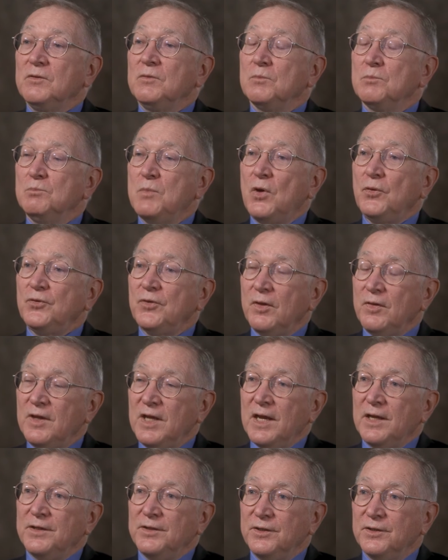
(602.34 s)
Most of
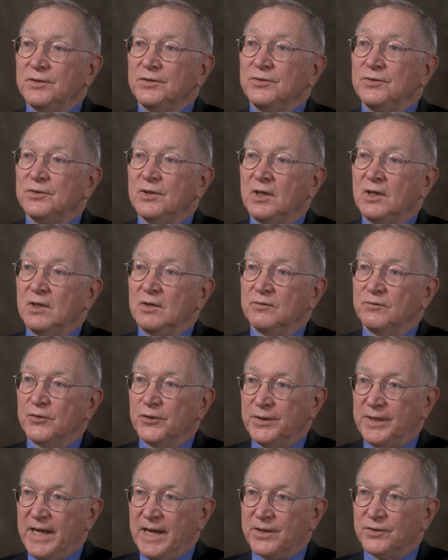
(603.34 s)
the ideas
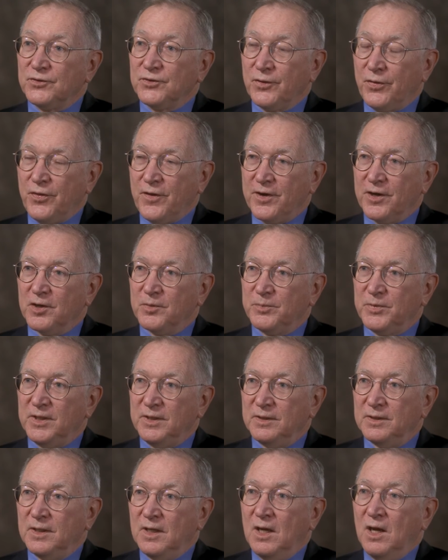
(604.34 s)
for cancer
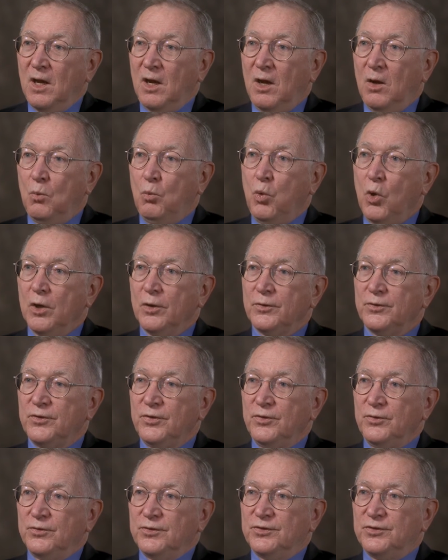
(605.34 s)
therapy were
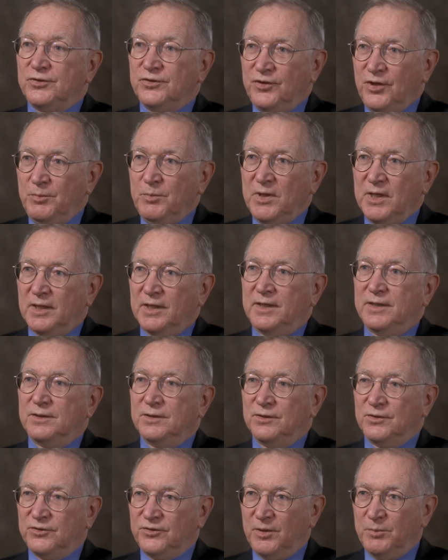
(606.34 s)
to stimulate
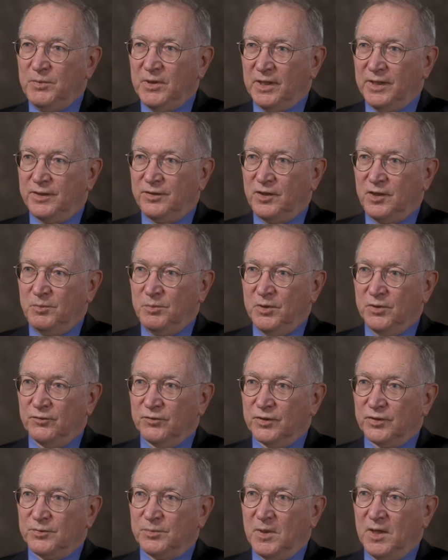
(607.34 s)
and stimulate the immune
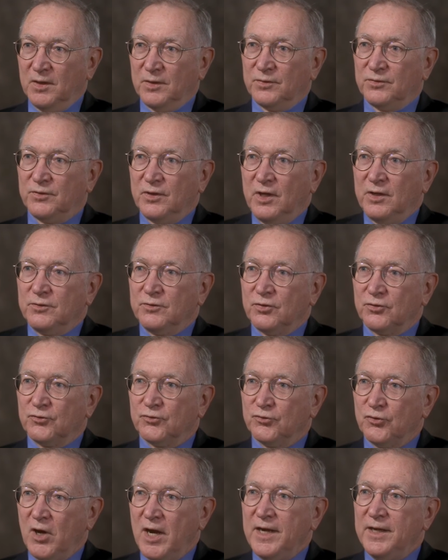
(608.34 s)
response, to
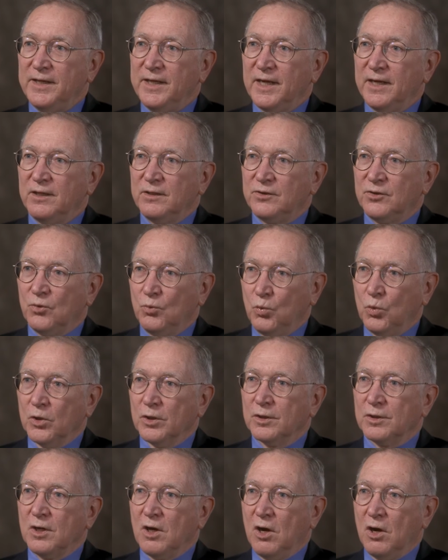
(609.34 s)
try to get it to
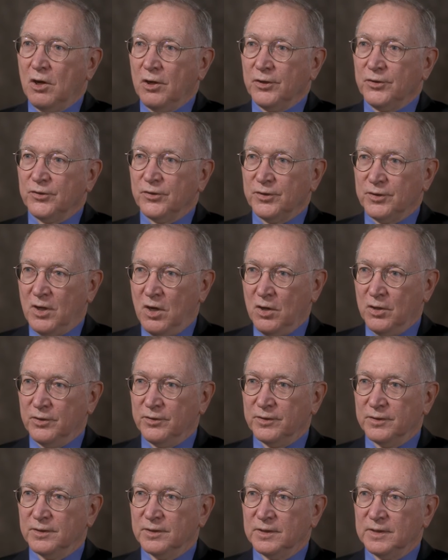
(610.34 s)
work harder and
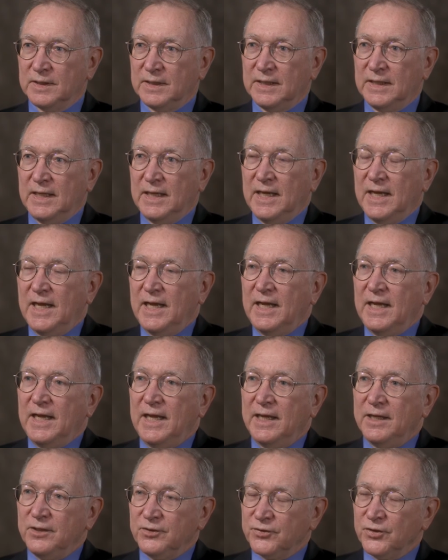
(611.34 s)
harder.
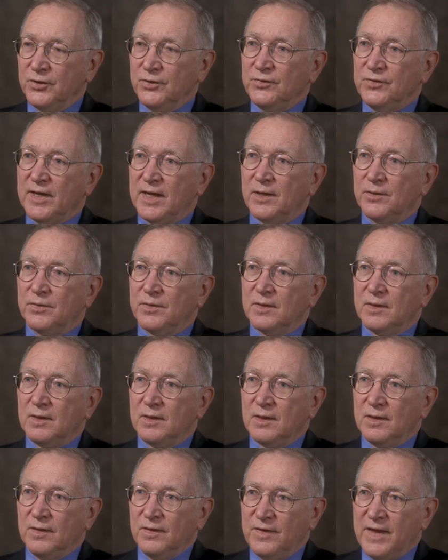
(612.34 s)
And it turns out
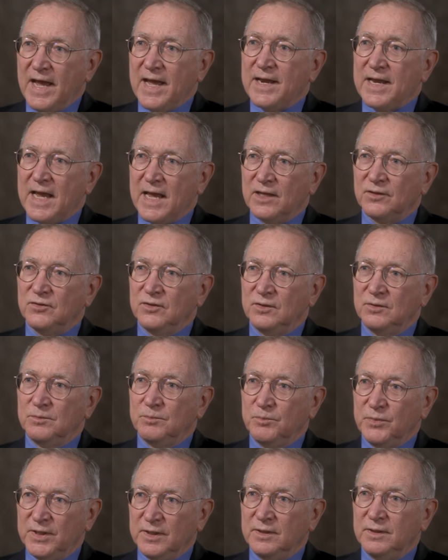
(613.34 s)
that hasn't
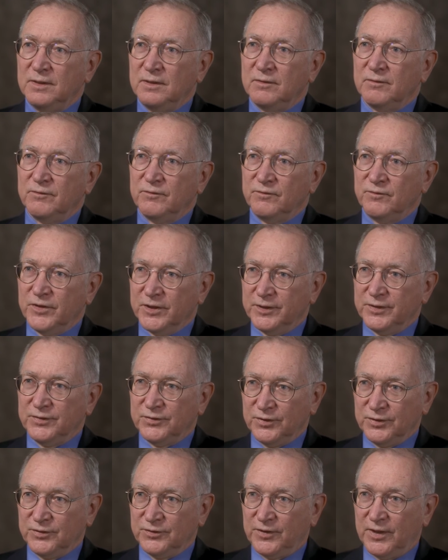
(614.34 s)
been very
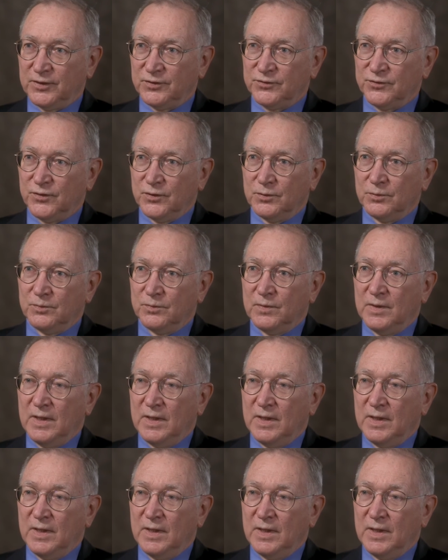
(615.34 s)
successful.